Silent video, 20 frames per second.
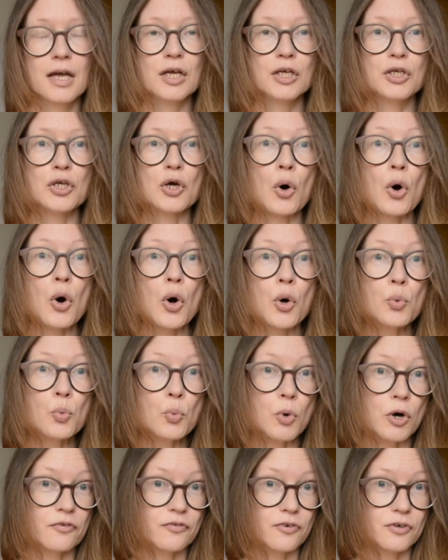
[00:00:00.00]
Your
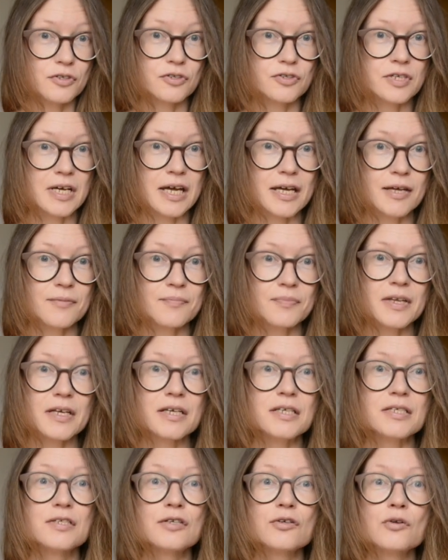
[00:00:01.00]
homework for today
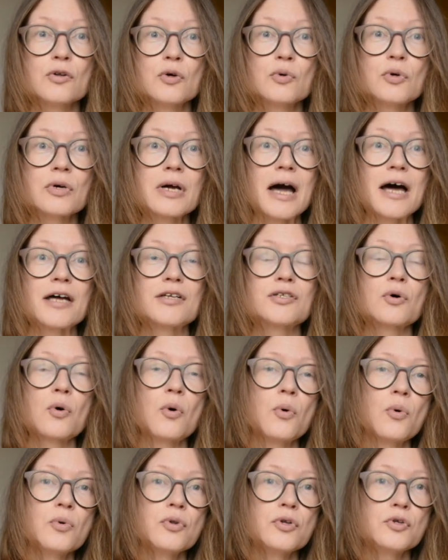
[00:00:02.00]
is to look at
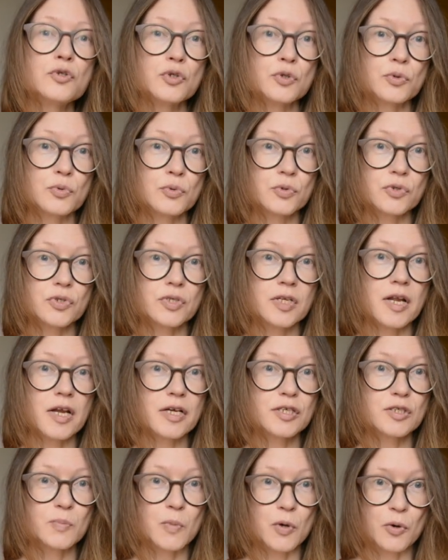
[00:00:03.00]
all the tools that I
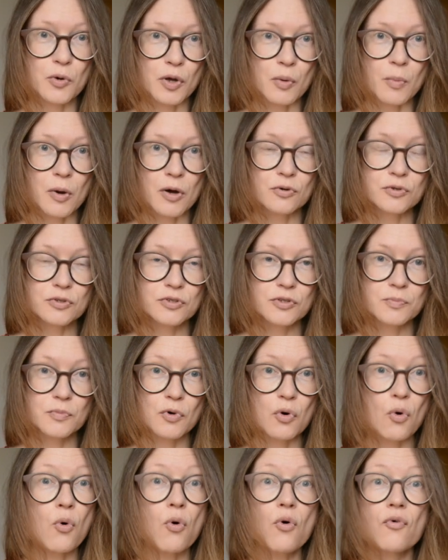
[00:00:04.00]
spoke about,
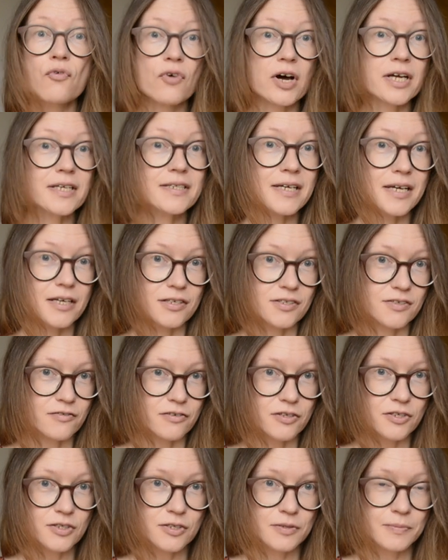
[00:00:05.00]
or find
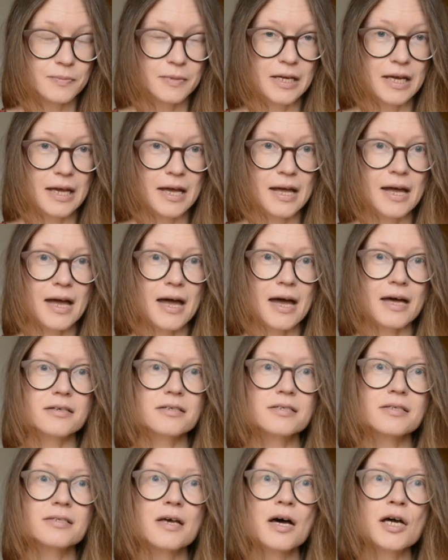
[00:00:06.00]
extras and
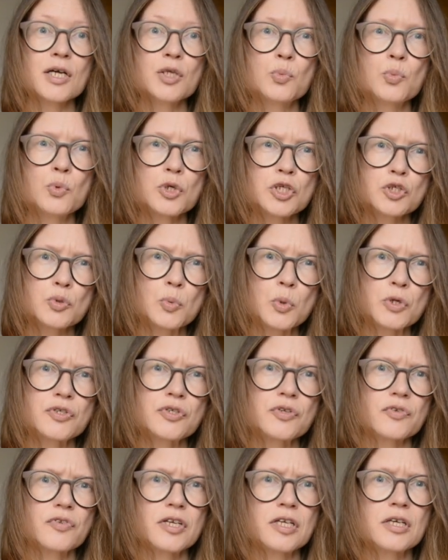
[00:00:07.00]
decide which ones
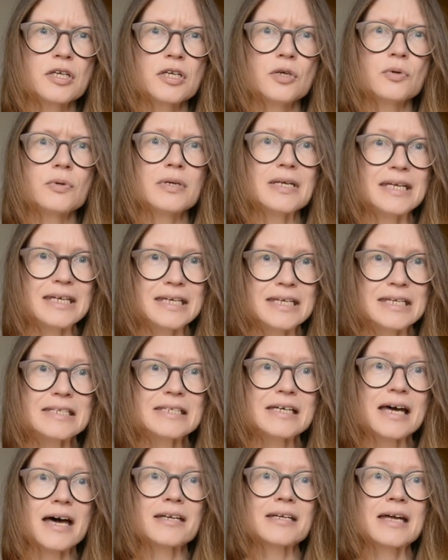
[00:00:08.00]
you think you
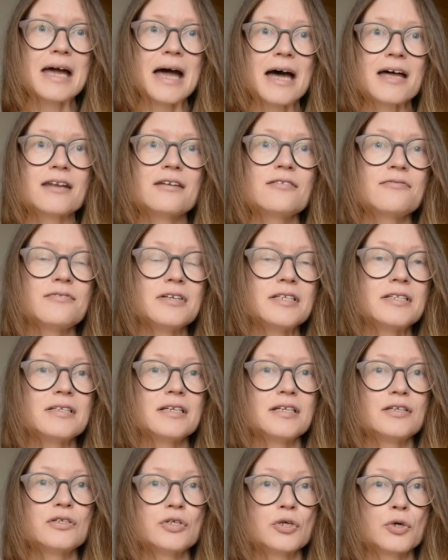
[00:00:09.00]
need and can fit
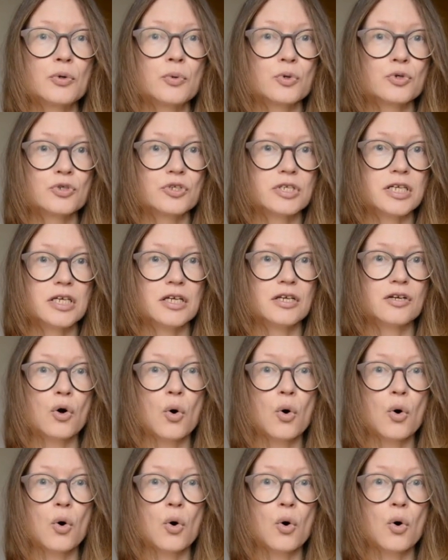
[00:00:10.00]
into your routine